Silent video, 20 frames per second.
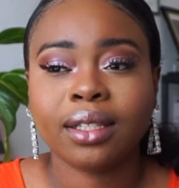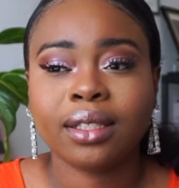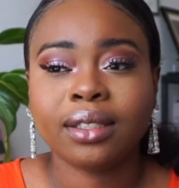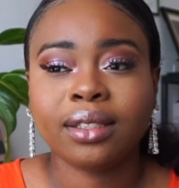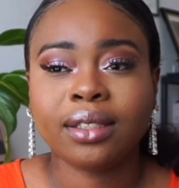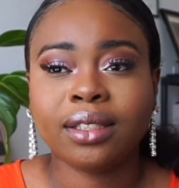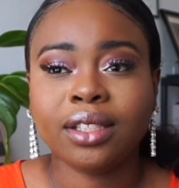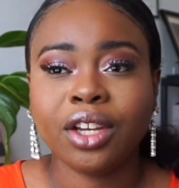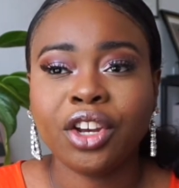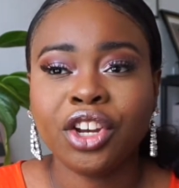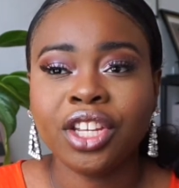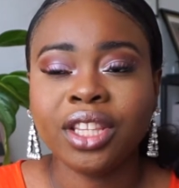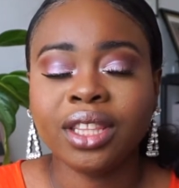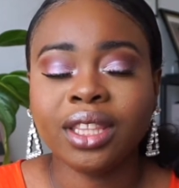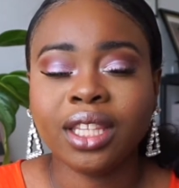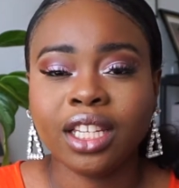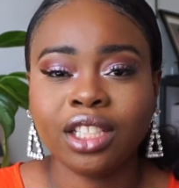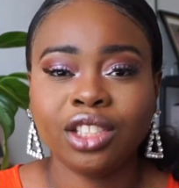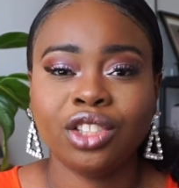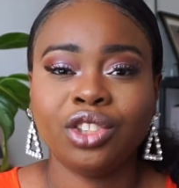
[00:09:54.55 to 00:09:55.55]
certain
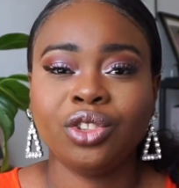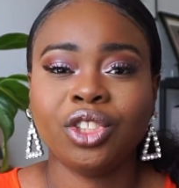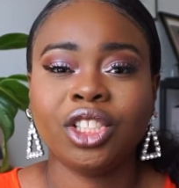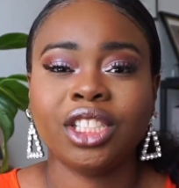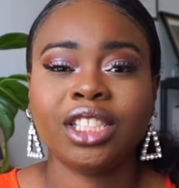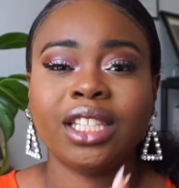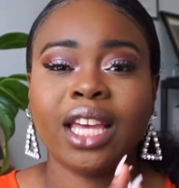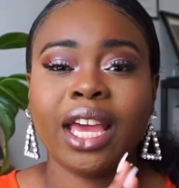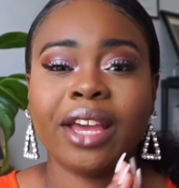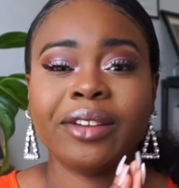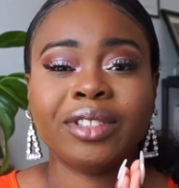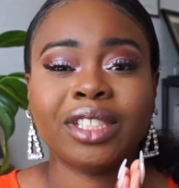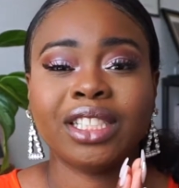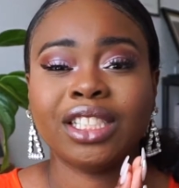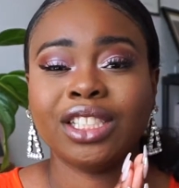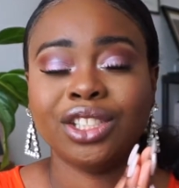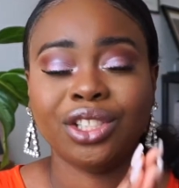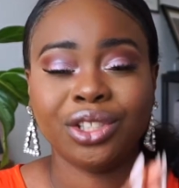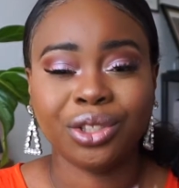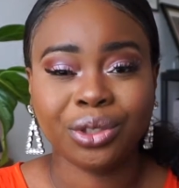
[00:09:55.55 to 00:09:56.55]
things you just have
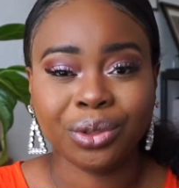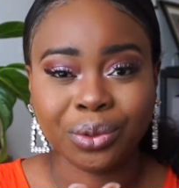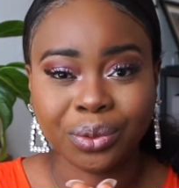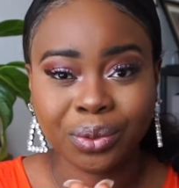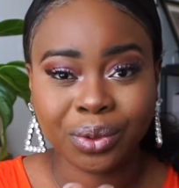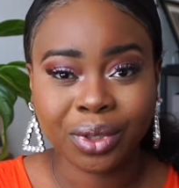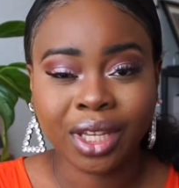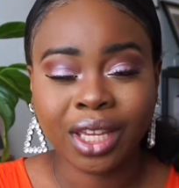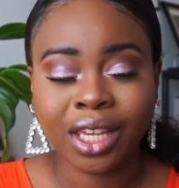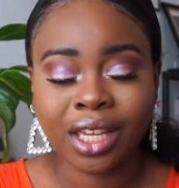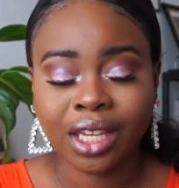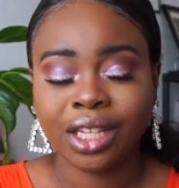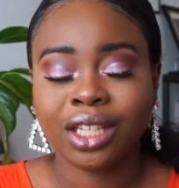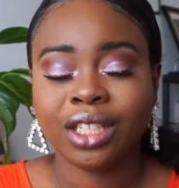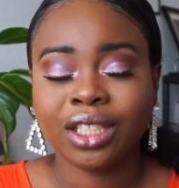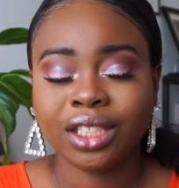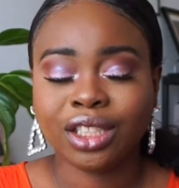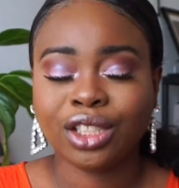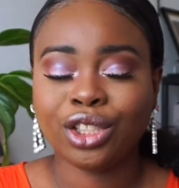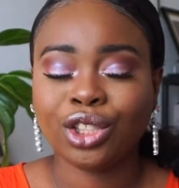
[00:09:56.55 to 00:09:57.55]
to do.
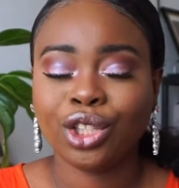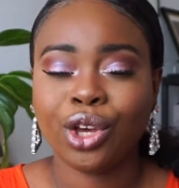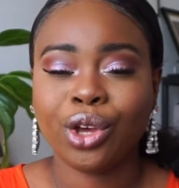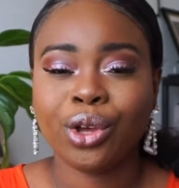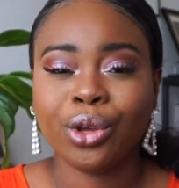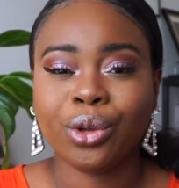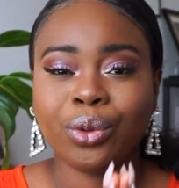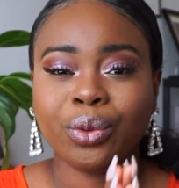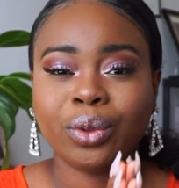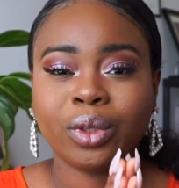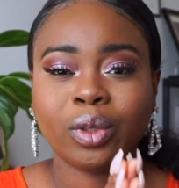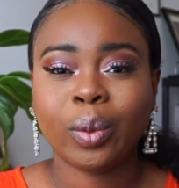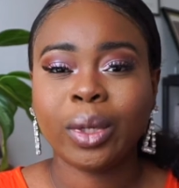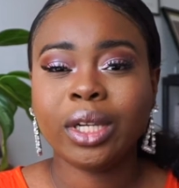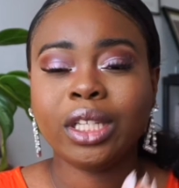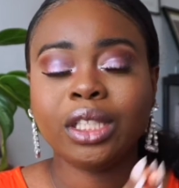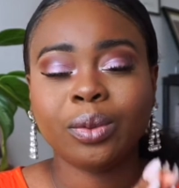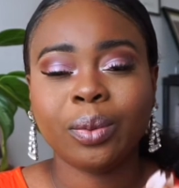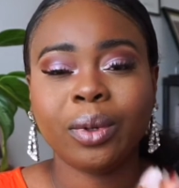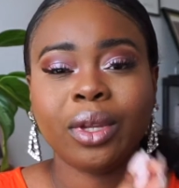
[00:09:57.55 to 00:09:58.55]
So
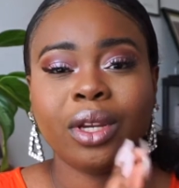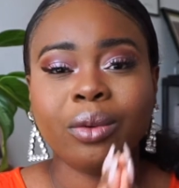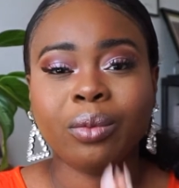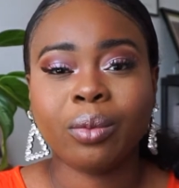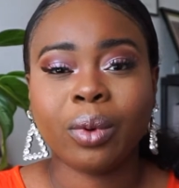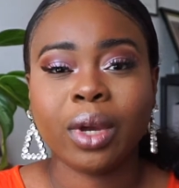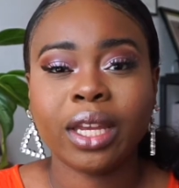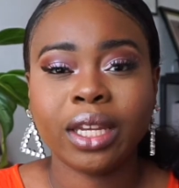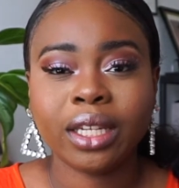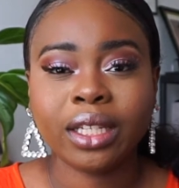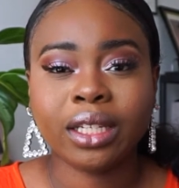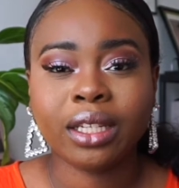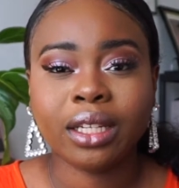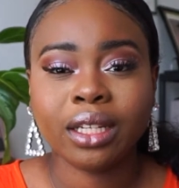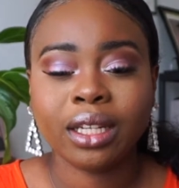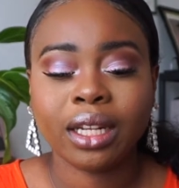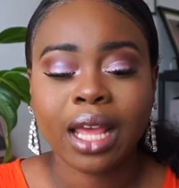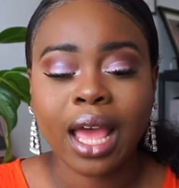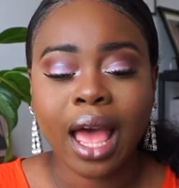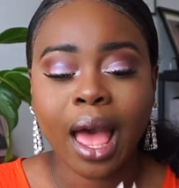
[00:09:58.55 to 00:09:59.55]
twenty twenty-one,
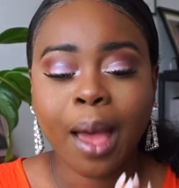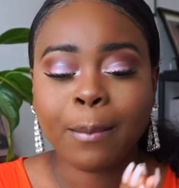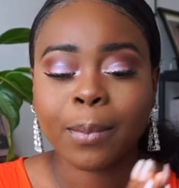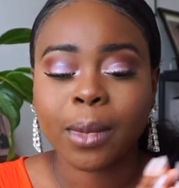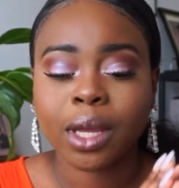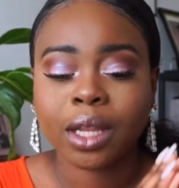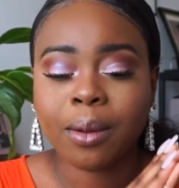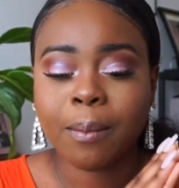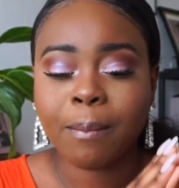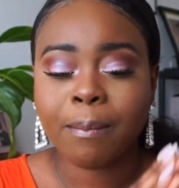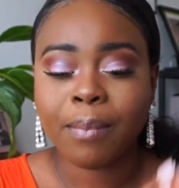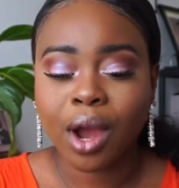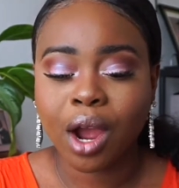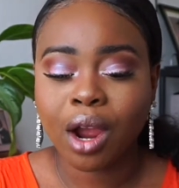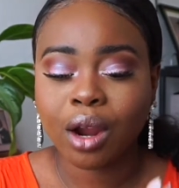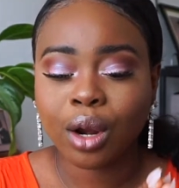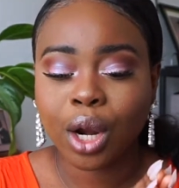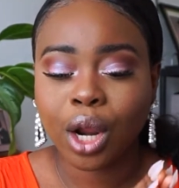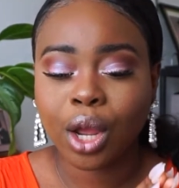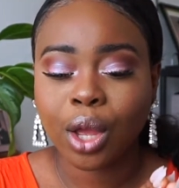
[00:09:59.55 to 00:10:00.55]
I'm gonna
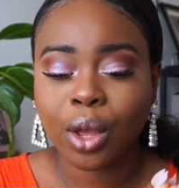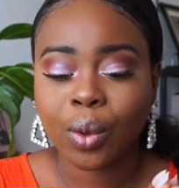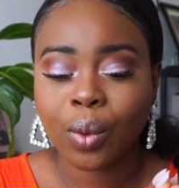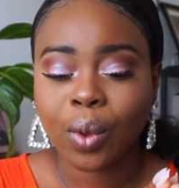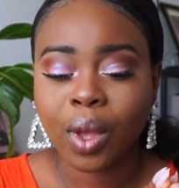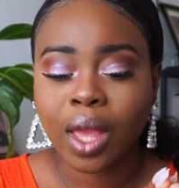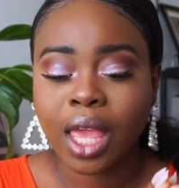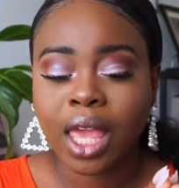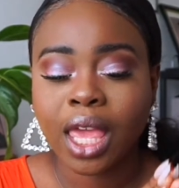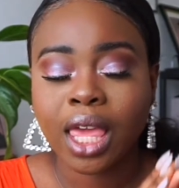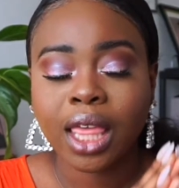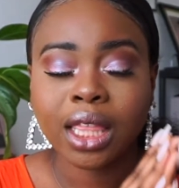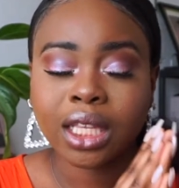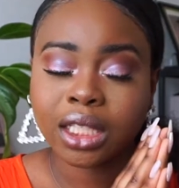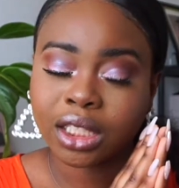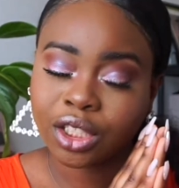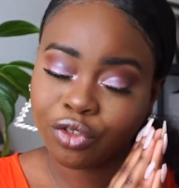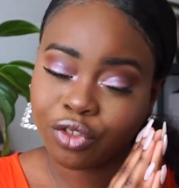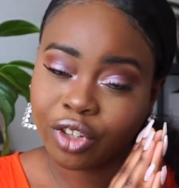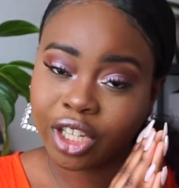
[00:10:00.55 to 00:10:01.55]
borrow
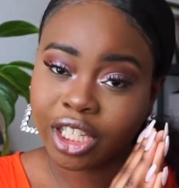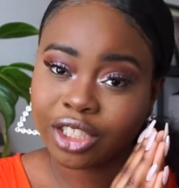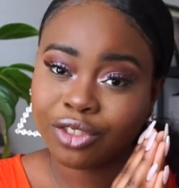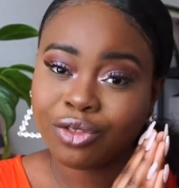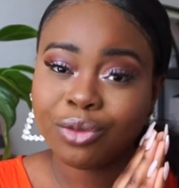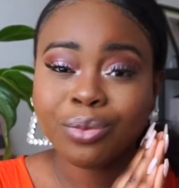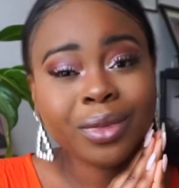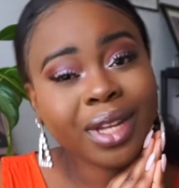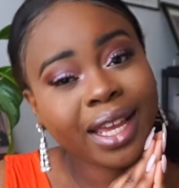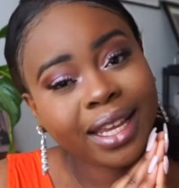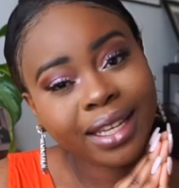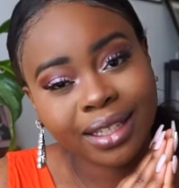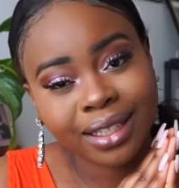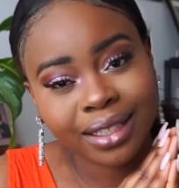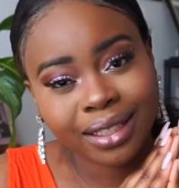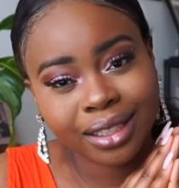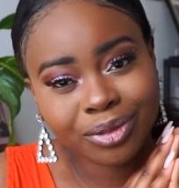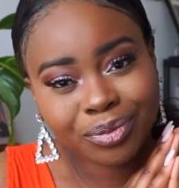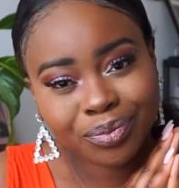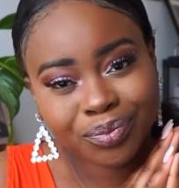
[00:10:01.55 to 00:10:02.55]
this phrase from
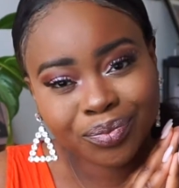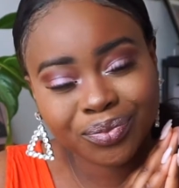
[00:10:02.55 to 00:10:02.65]
Nike